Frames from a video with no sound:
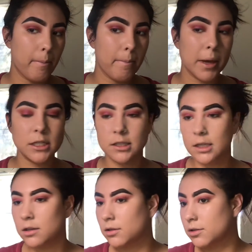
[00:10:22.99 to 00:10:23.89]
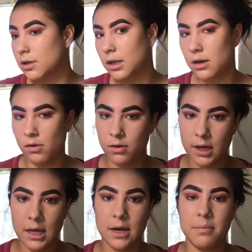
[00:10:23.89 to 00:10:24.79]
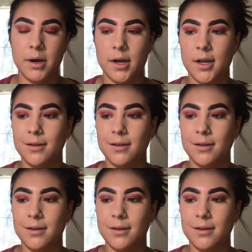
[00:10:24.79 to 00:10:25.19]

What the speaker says: my skin looks really oily, but